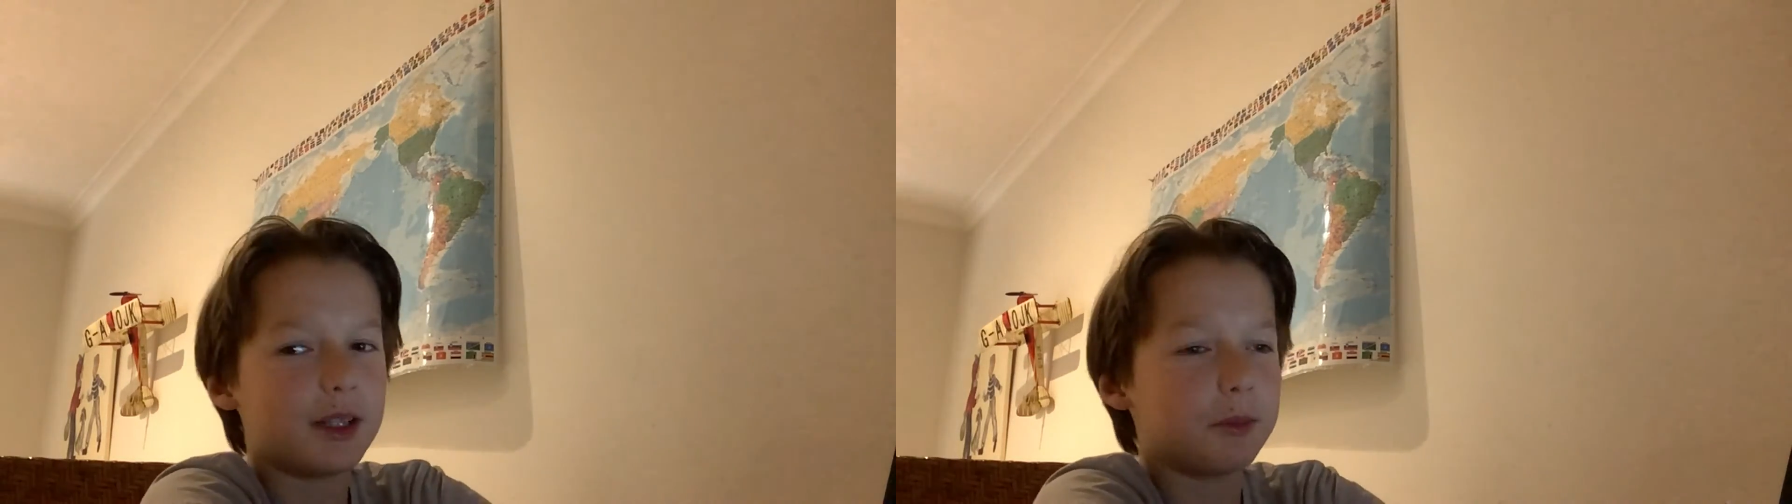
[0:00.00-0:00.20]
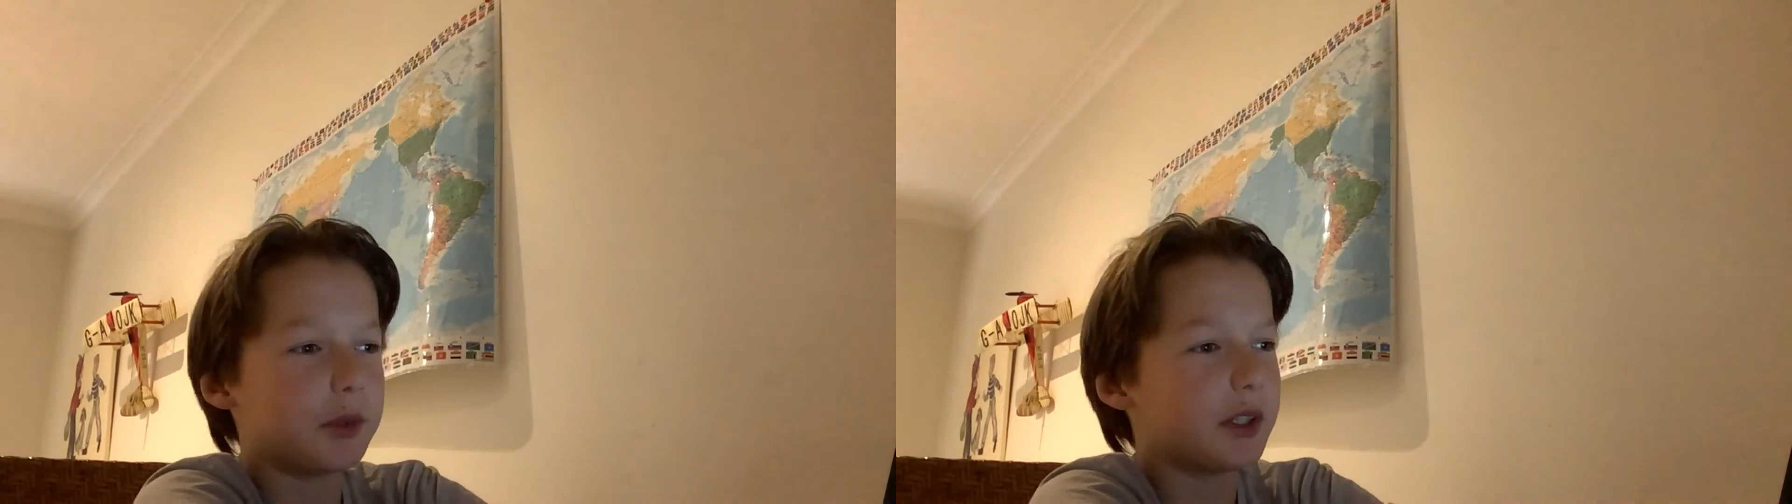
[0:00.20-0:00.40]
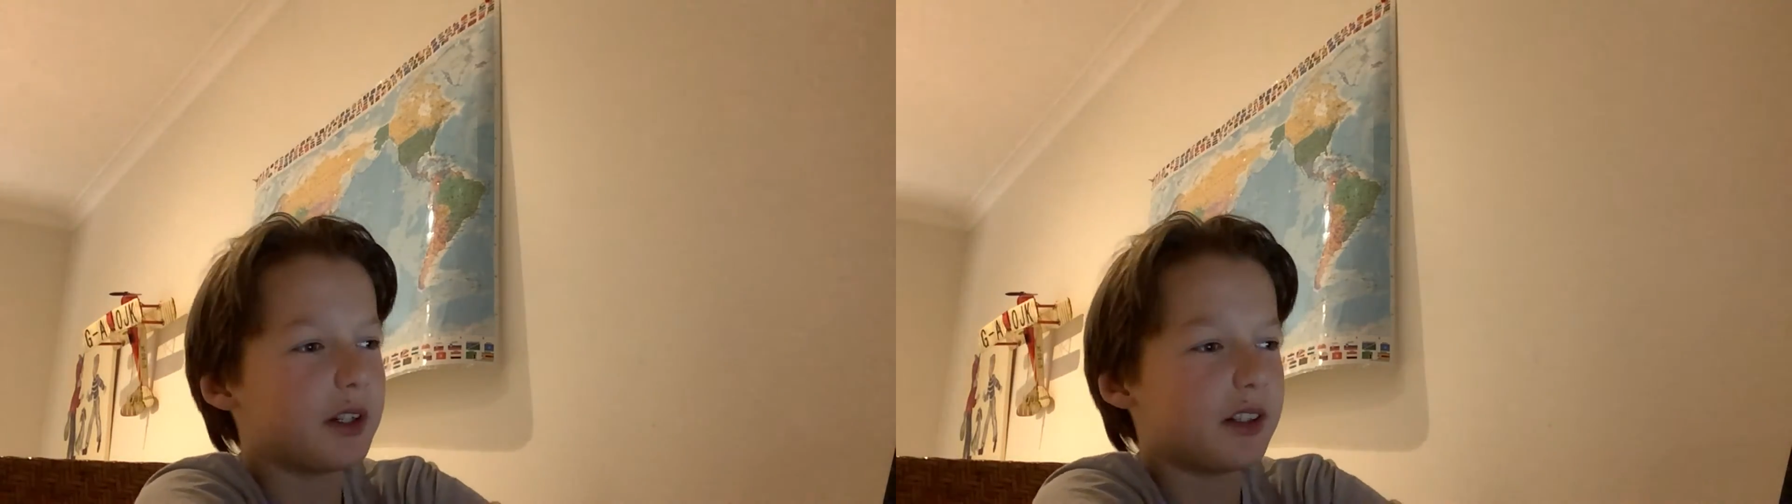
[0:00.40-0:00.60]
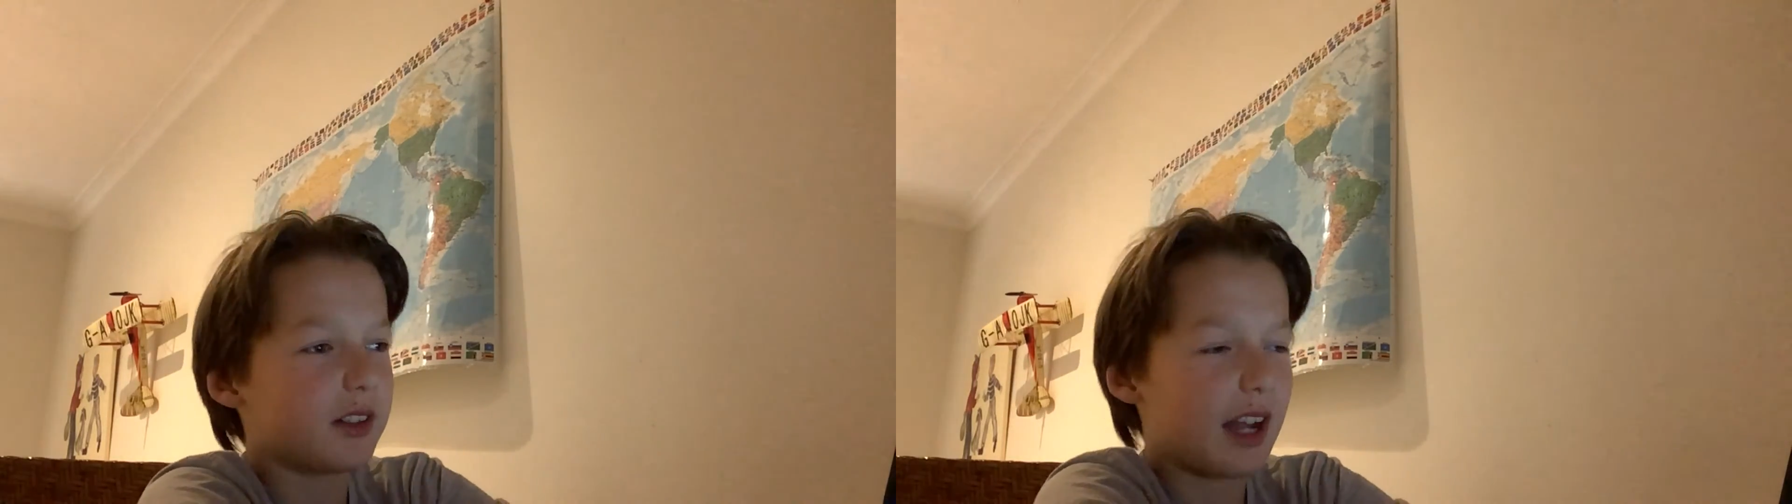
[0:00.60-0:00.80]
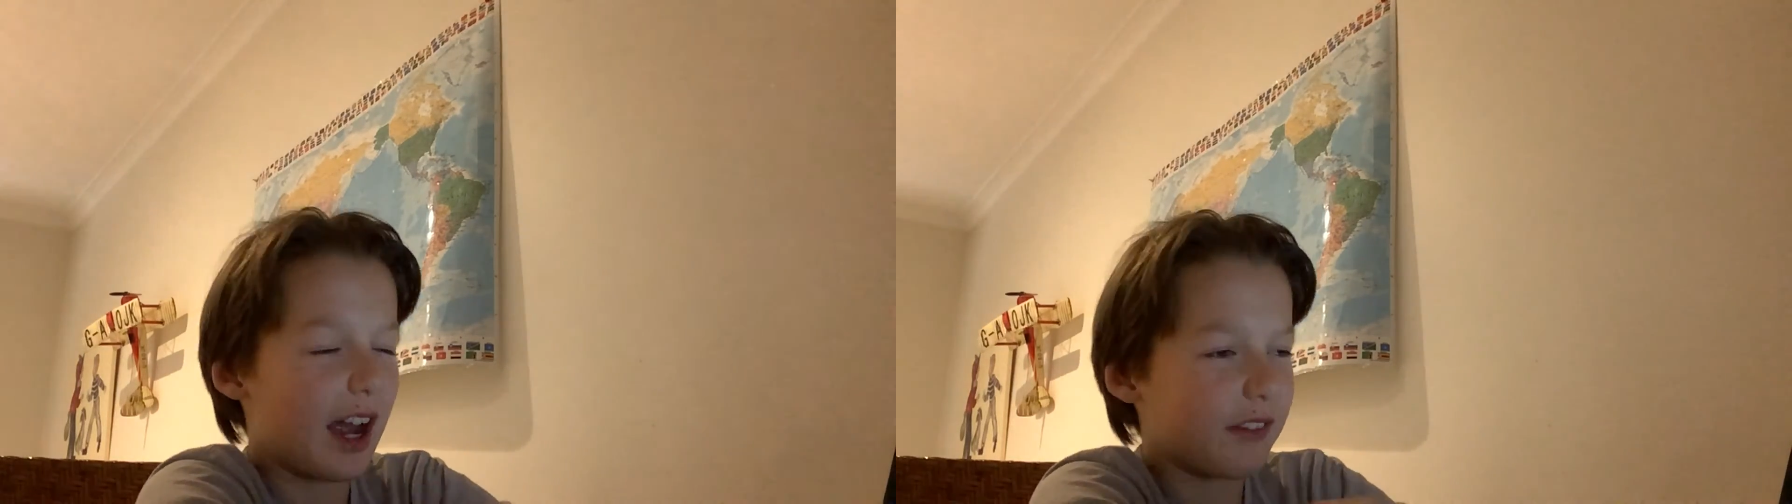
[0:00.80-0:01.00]
I'm going
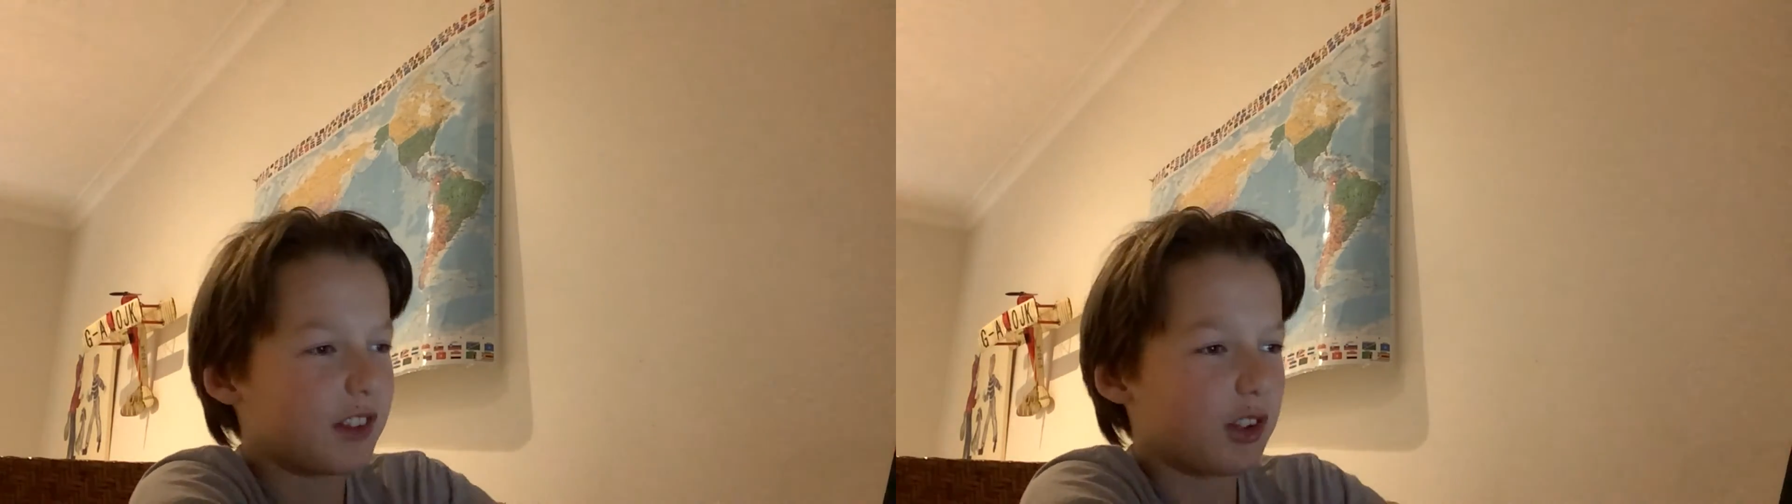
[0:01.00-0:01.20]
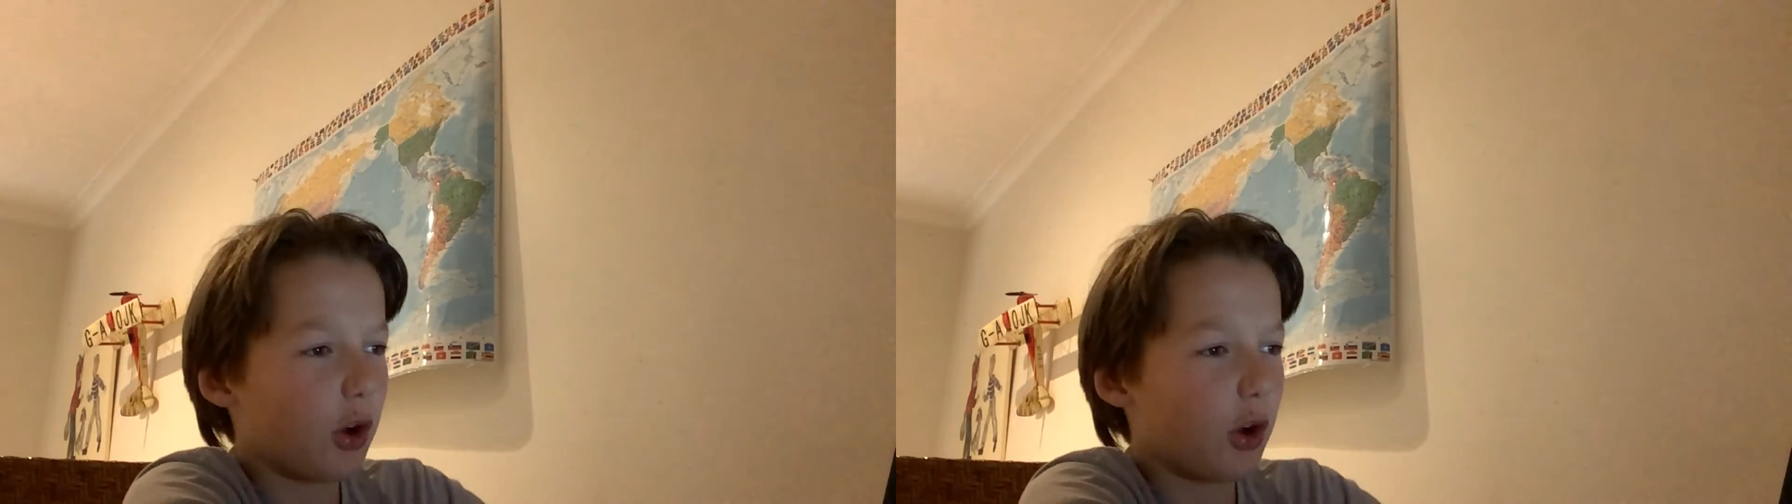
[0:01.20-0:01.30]
to have to